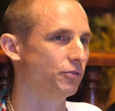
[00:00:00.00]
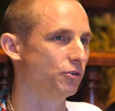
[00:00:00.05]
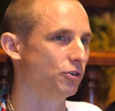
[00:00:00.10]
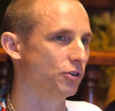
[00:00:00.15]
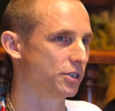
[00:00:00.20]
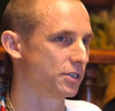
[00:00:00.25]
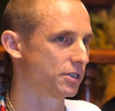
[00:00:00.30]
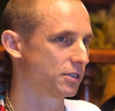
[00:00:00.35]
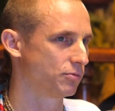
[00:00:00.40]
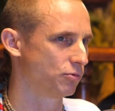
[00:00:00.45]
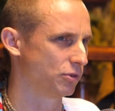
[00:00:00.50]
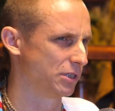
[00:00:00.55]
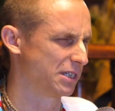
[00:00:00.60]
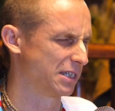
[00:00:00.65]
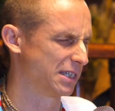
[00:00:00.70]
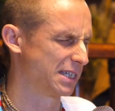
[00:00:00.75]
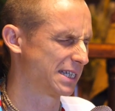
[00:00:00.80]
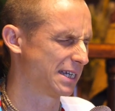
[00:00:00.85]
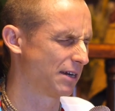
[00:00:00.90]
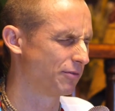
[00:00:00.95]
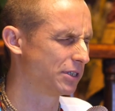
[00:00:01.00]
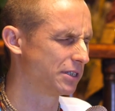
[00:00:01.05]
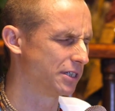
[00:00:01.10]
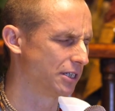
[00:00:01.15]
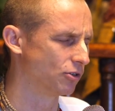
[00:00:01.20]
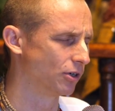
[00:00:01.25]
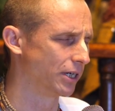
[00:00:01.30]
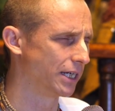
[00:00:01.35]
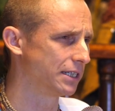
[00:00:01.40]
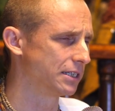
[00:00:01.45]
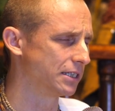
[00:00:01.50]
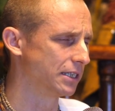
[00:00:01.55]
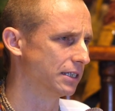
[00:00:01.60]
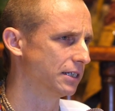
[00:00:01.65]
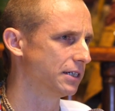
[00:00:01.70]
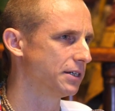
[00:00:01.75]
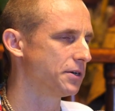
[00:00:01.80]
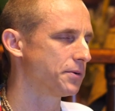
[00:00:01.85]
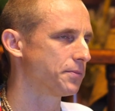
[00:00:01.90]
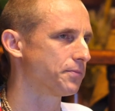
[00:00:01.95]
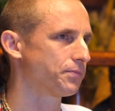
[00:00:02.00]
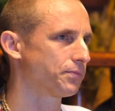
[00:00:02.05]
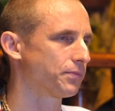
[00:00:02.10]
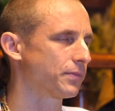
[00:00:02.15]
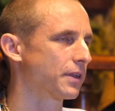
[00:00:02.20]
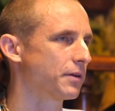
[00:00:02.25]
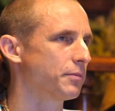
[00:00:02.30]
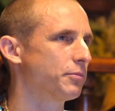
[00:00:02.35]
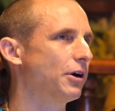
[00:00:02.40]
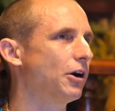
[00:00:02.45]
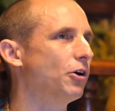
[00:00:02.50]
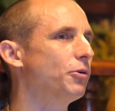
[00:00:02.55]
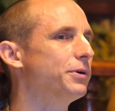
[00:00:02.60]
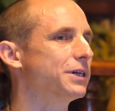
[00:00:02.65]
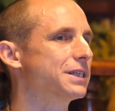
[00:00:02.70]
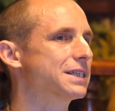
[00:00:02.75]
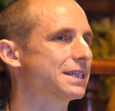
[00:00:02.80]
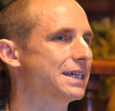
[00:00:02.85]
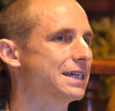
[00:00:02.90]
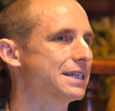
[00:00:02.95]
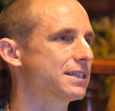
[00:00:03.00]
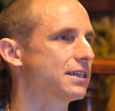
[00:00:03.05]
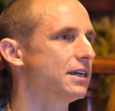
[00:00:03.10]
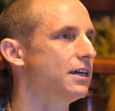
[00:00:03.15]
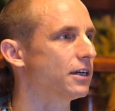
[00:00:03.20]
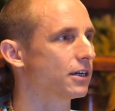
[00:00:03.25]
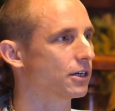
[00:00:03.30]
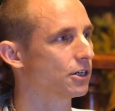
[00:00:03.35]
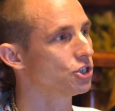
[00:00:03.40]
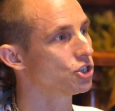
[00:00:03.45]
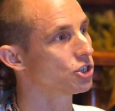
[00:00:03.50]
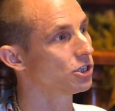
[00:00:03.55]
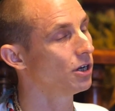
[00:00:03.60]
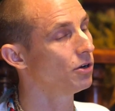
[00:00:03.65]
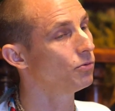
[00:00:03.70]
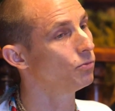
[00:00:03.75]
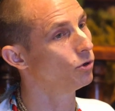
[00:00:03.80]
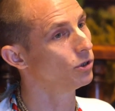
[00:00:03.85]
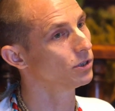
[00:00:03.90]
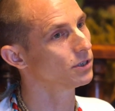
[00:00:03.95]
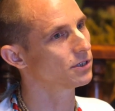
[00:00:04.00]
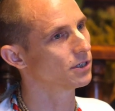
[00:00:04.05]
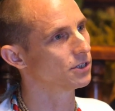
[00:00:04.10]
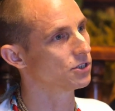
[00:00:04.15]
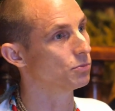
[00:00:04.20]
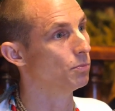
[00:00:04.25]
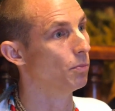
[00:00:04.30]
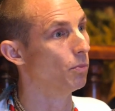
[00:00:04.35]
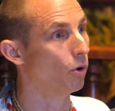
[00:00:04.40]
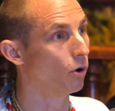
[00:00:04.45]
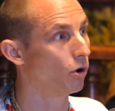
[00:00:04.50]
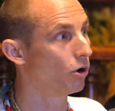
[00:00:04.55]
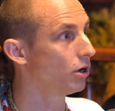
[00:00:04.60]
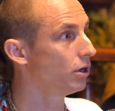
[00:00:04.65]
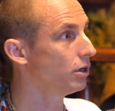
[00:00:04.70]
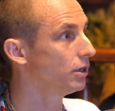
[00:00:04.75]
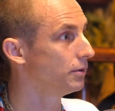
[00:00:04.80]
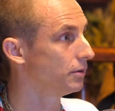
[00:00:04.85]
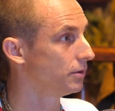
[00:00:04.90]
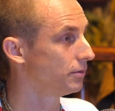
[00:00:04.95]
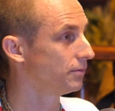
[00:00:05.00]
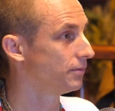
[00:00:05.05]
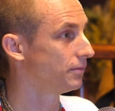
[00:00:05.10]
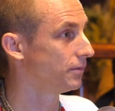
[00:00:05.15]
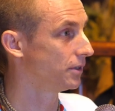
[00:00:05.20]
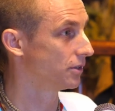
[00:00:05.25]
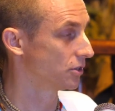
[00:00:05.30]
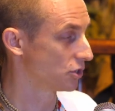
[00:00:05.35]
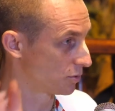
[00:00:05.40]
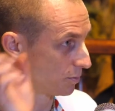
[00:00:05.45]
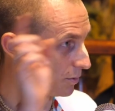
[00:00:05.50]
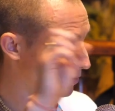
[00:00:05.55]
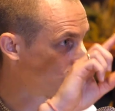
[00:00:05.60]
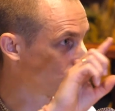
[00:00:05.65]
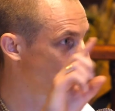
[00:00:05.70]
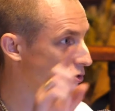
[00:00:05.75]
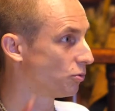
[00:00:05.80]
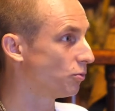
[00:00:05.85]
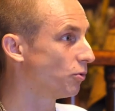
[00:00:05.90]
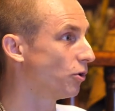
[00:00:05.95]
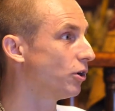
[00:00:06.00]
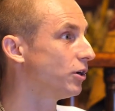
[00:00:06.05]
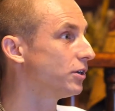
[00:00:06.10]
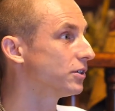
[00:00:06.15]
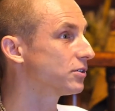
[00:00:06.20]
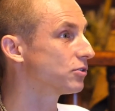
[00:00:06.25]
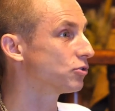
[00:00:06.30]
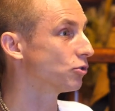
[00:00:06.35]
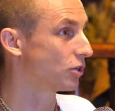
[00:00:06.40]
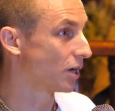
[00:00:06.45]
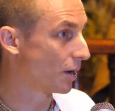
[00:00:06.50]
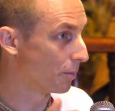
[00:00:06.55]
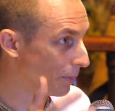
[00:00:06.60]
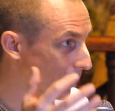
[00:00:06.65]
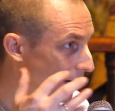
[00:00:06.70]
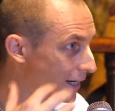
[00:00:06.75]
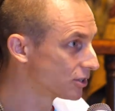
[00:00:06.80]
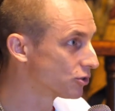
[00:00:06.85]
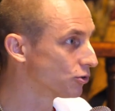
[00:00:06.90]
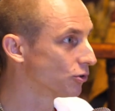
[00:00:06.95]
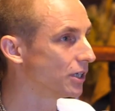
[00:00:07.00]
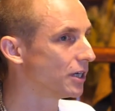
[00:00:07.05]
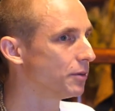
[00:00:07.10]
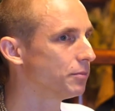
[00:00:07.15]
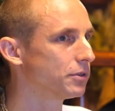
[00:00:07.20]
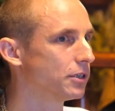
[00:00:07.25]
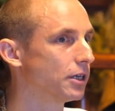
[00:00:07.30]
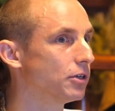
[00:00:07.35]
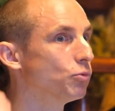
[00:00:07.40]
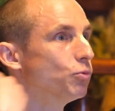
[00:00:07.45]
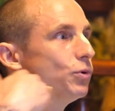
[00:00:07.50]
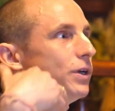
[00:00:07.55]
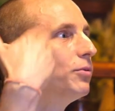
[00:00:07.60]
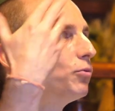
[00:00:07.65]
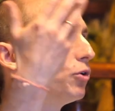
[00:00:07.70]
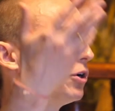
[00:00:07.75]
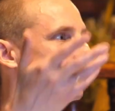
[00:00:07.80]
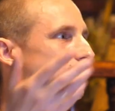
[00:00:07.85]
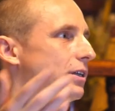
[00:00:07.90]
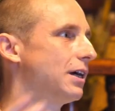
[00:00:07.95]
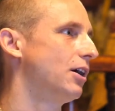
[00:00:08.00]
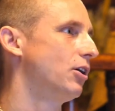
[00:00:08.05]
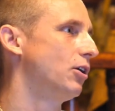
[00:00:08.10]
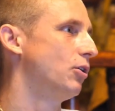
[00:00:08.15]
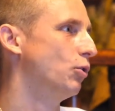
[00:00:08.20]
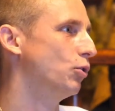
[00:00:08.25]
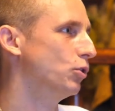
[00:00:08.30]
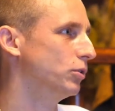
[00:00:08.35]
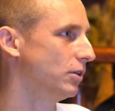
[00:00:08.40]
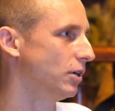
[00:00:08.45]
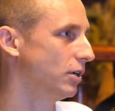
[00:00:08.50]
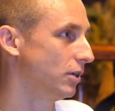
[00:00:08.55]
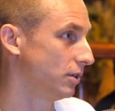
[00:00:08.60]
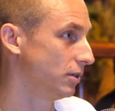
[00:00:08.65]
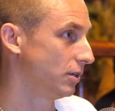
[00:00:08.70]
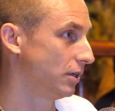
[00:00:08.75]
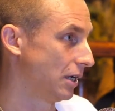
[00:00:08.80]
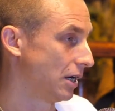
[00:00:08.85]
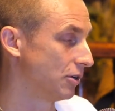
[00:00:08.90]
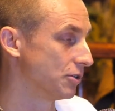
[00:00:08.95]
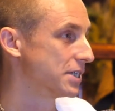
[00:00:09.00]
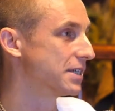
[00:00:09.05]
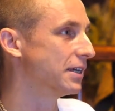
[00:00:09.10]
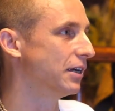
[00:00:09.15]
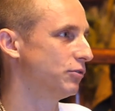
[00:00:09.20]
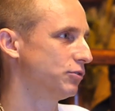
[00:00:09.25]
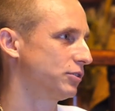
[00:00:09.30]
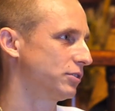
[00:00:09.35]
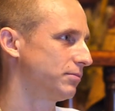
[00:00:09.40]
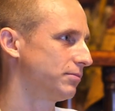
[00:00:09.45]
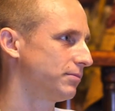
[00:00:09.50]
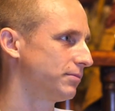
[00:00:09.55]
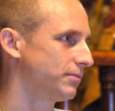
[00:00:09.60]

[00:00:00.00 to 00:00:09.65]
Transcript: verse, what is it, 17 or 18, Prabhupada says, Krishna wants us more in the spiritual world to come back to him than we wanted ourselves.